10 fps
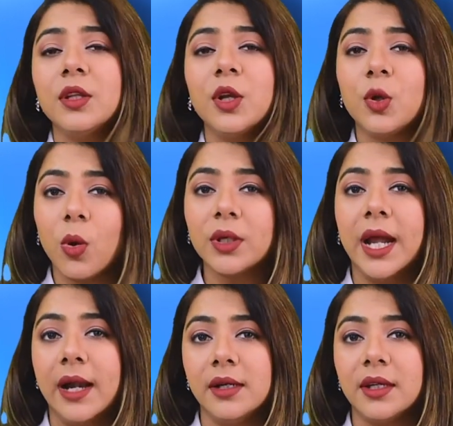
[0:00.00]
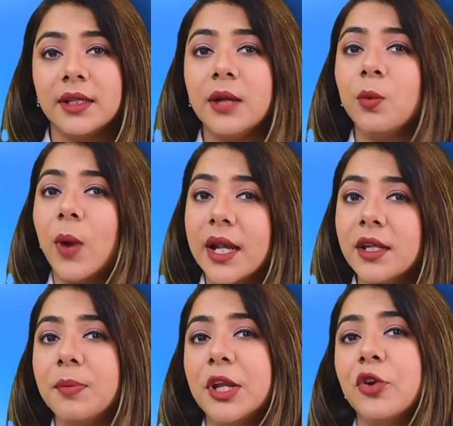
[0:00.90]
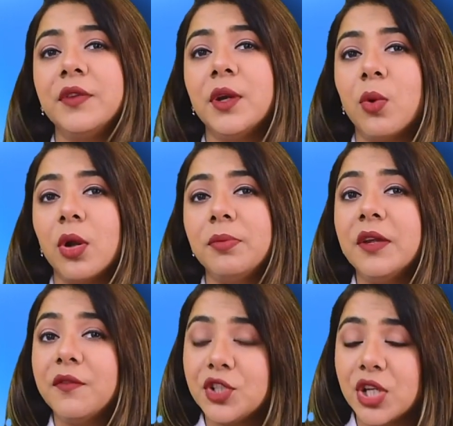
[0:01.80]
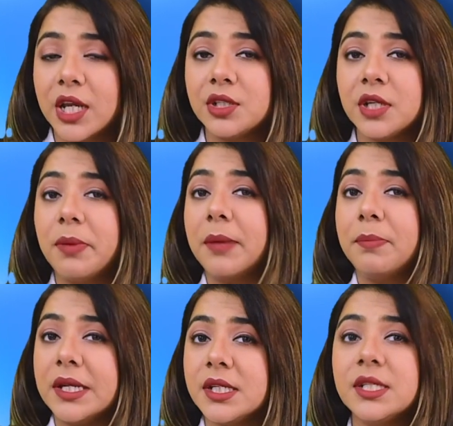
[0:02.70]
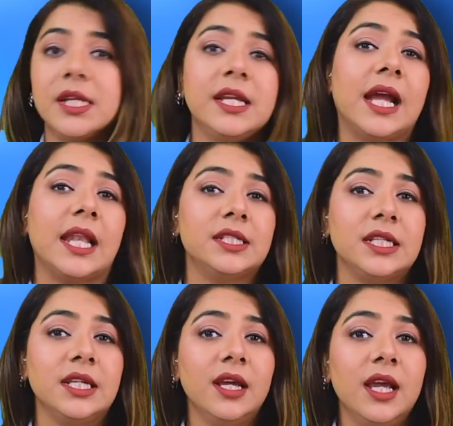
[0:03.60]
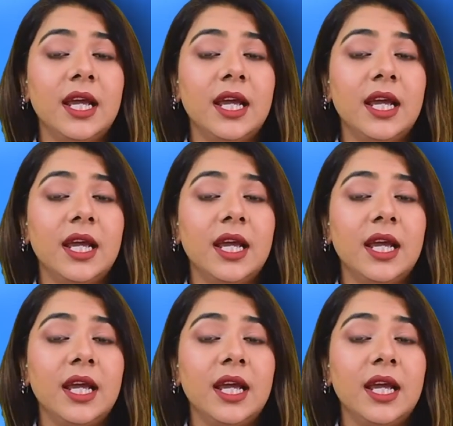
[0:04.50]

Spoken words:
The court held that while the plea of the award being vitiated by patent illegality